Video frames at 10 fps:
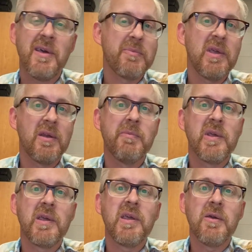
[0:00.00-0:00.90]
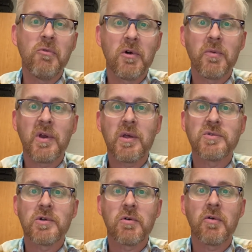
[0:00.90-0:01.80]
being a big key word when it comes
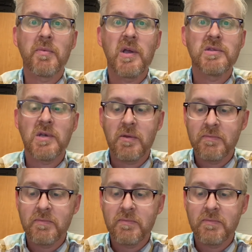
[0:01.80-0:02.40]
to growth mindset.